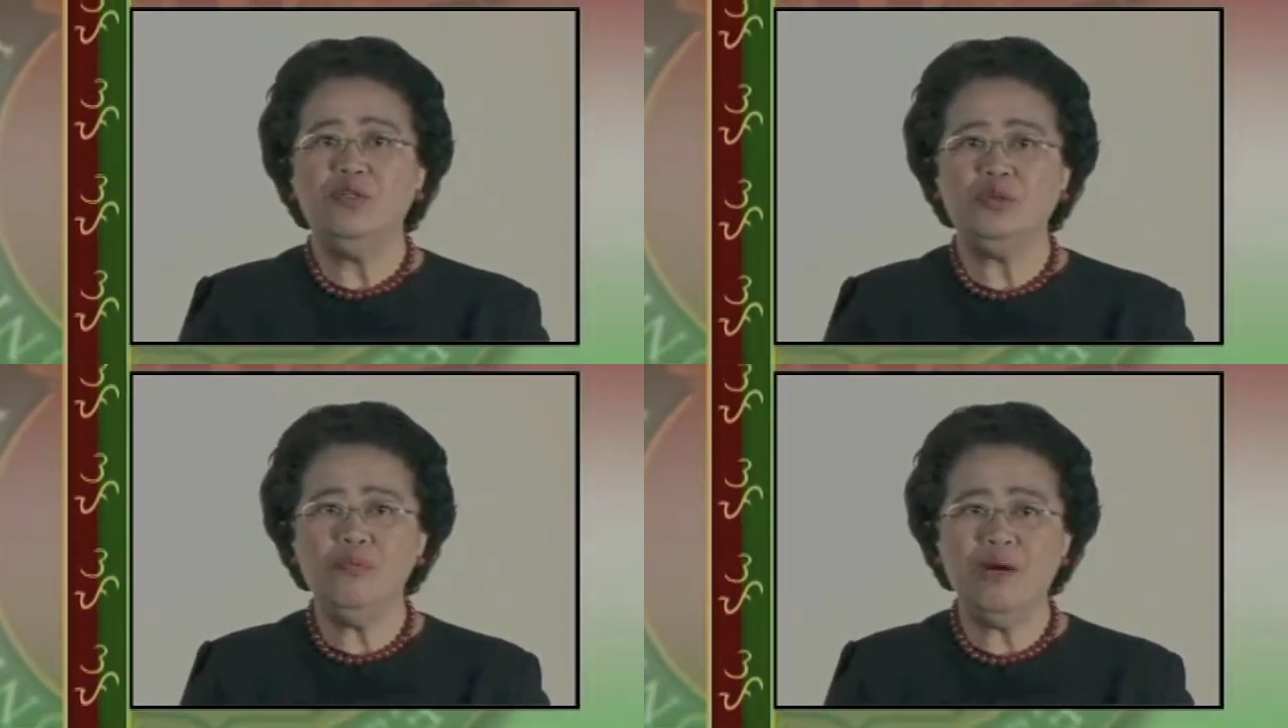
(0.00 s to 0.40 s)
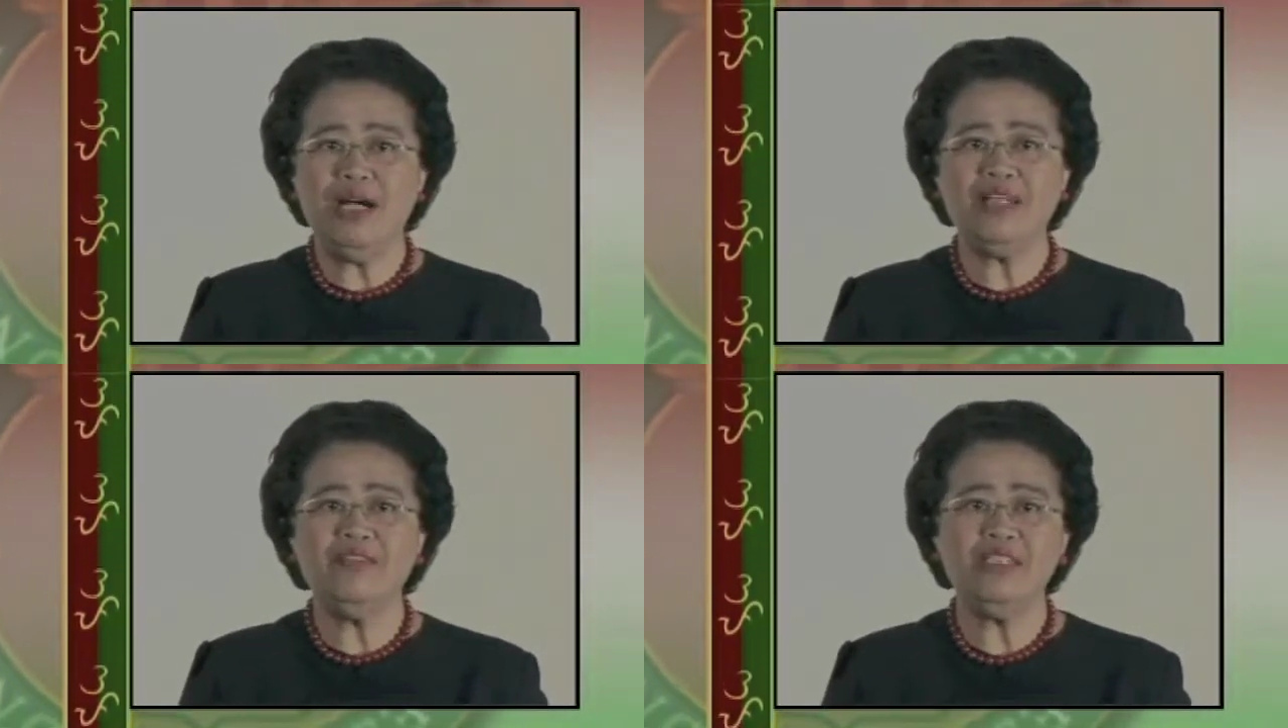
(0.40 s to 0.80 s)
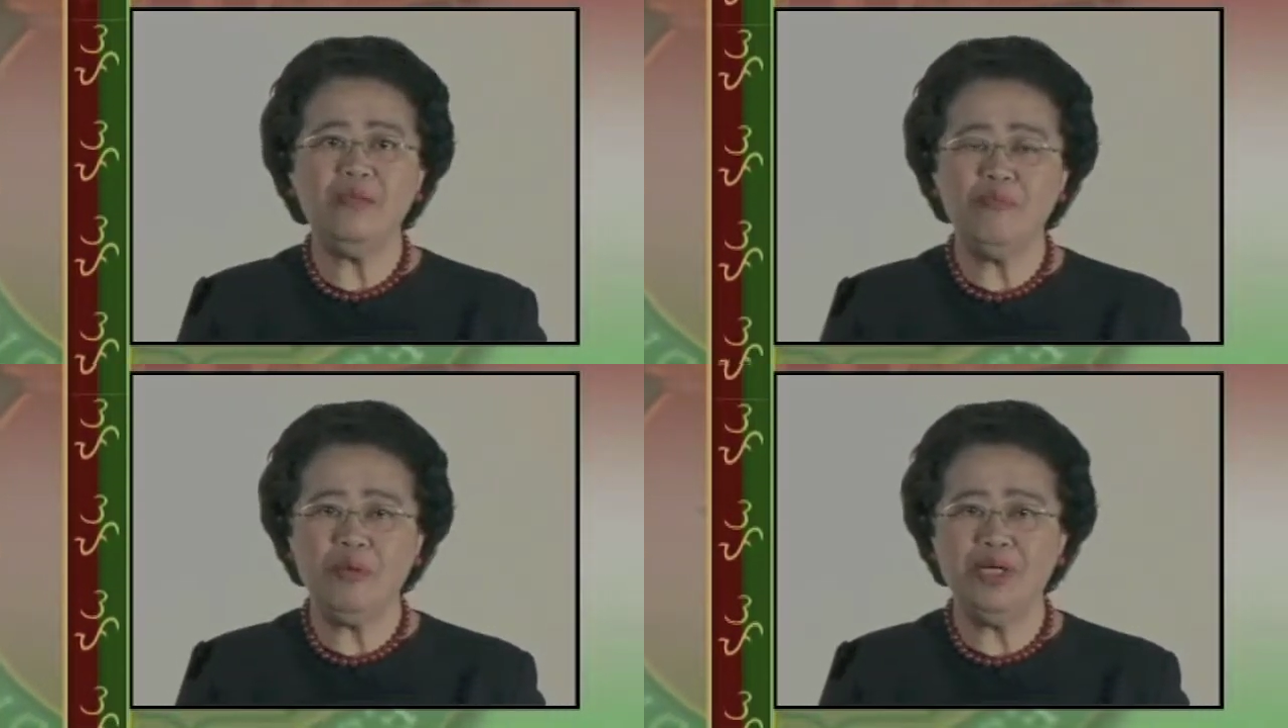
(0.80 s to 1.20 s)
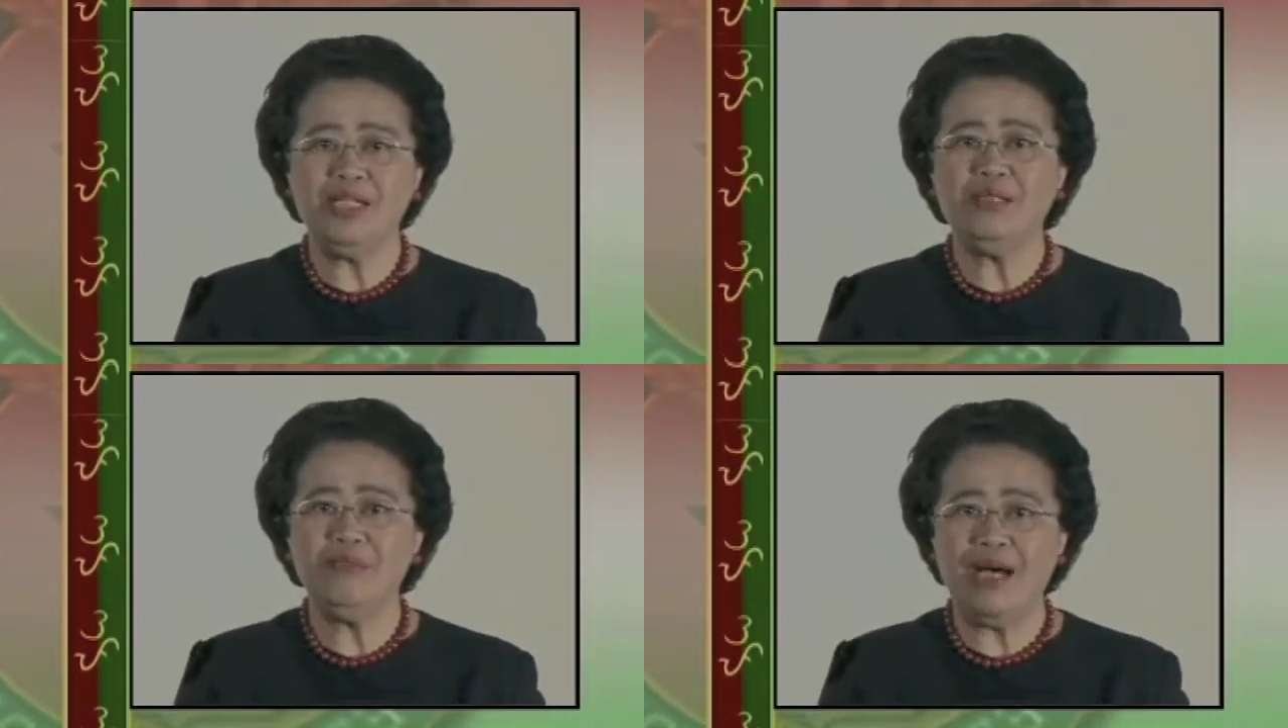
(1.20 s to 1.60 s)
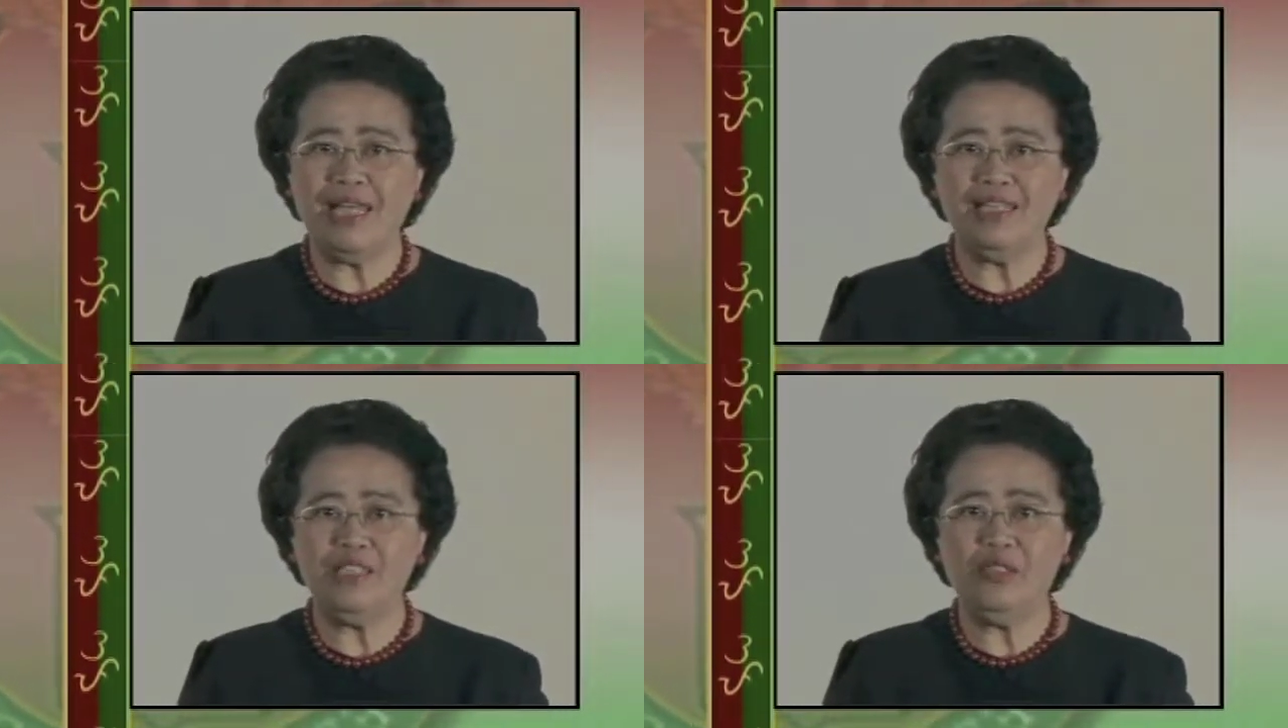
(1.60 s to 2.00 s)
to mark this important
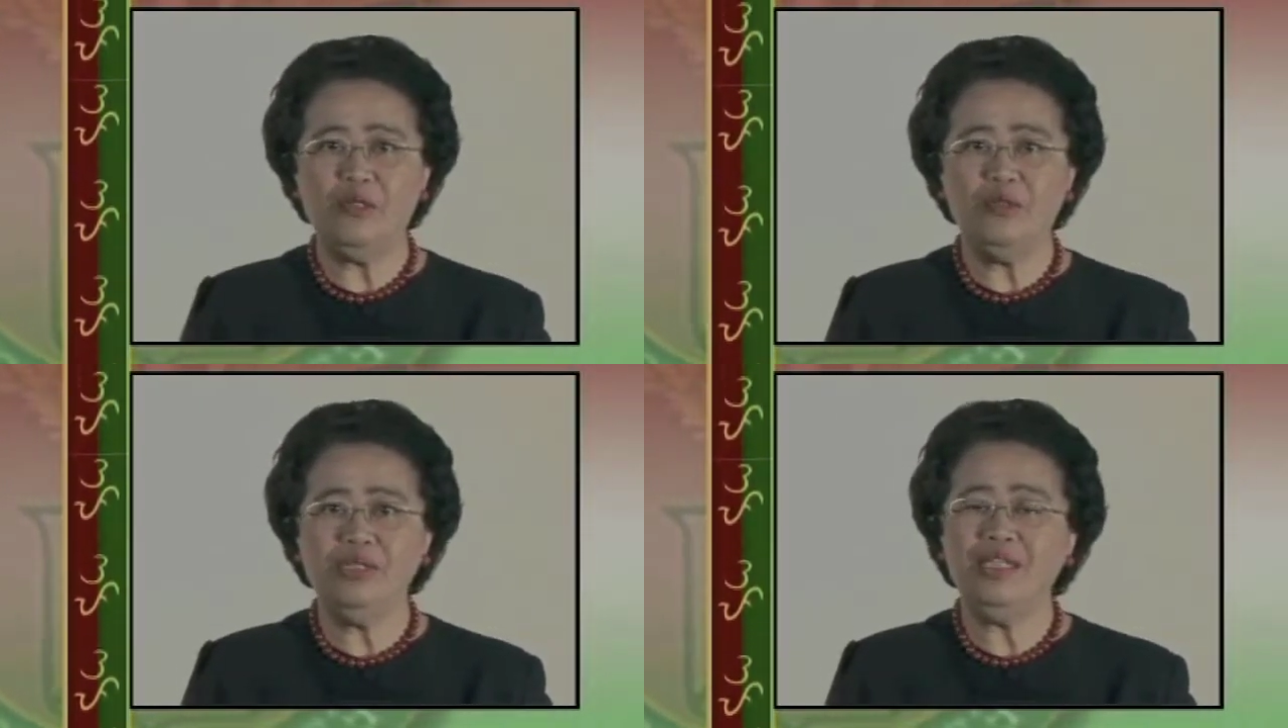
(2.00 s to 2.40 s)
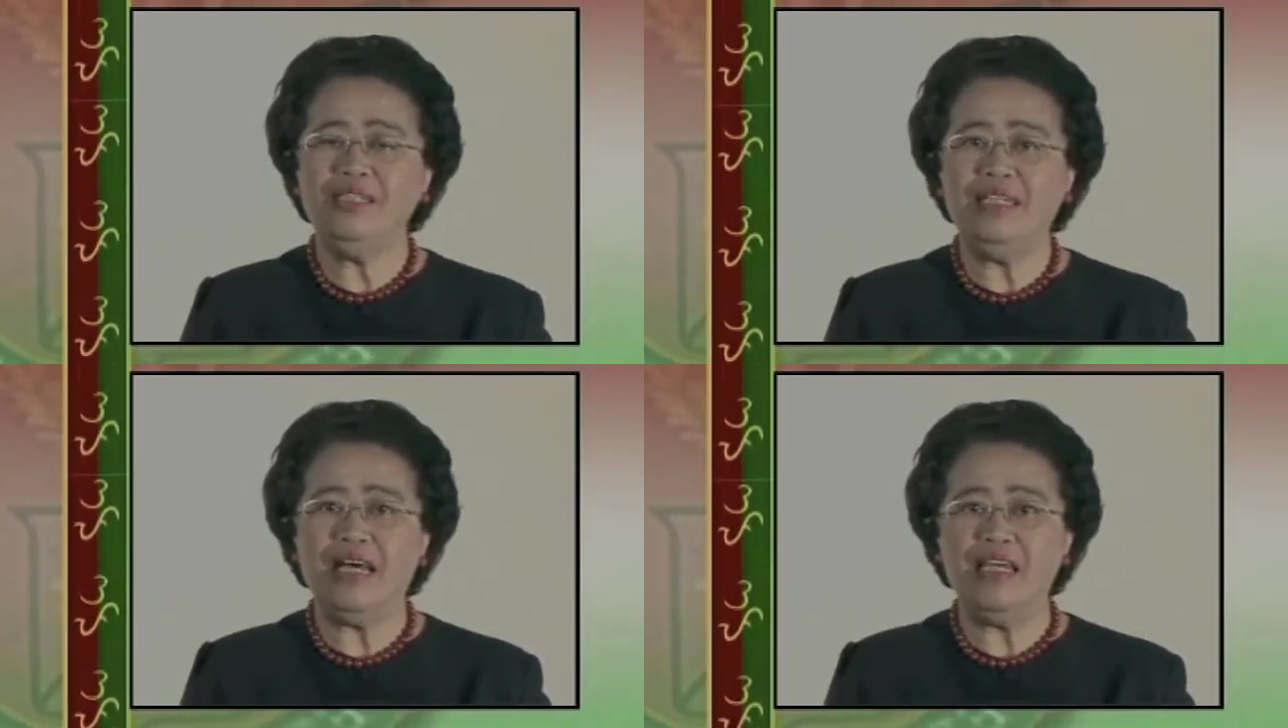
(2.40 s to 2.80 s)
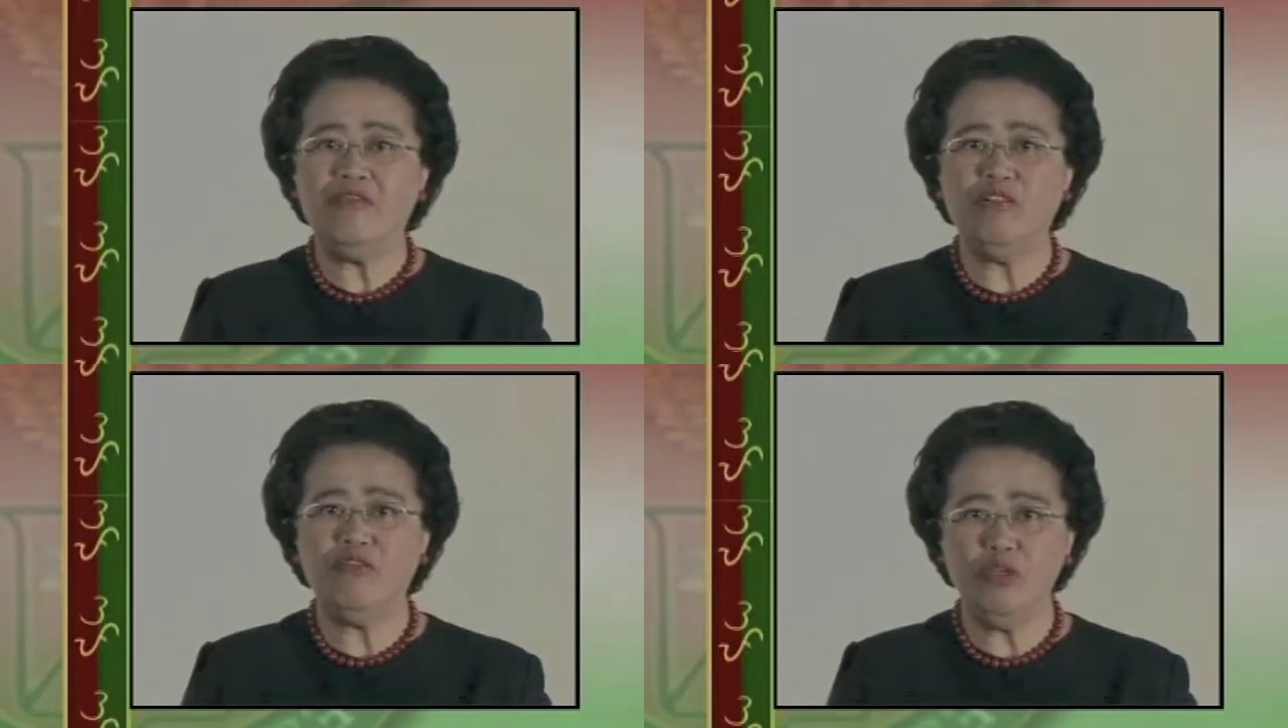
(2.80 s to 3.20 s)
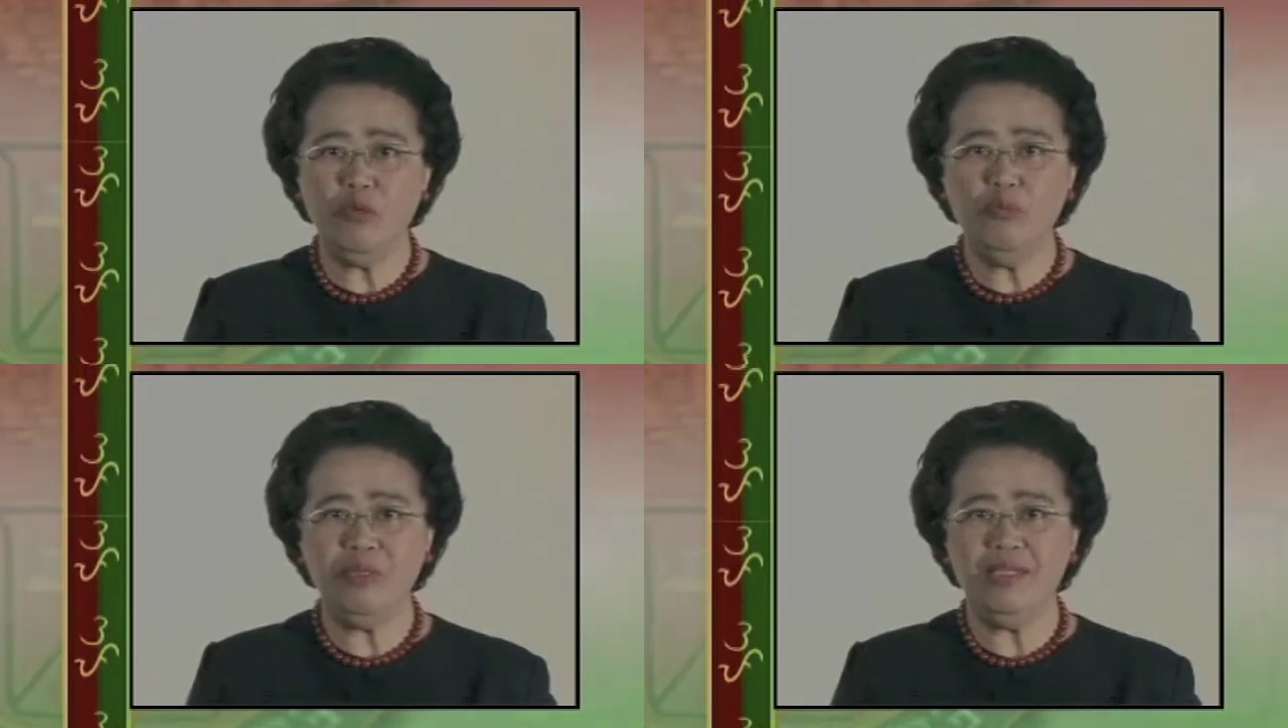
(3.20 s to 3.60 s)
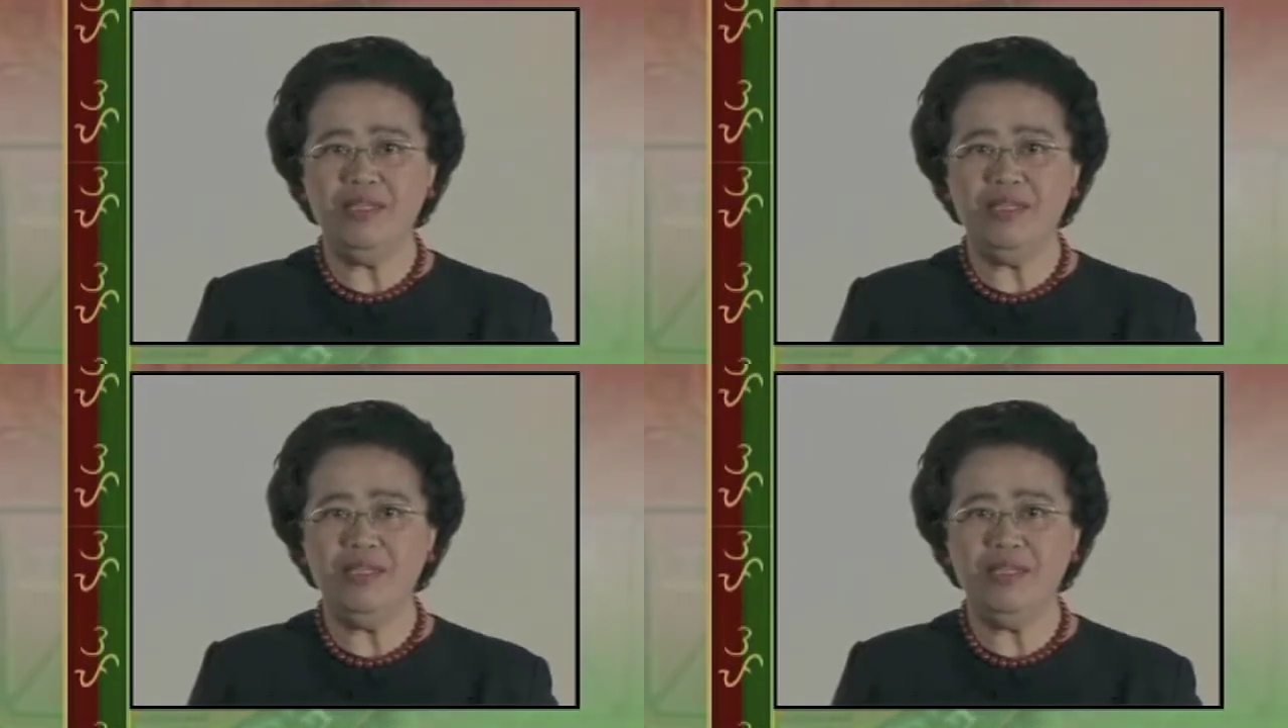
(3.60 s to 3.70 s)
milestone in the life of UP.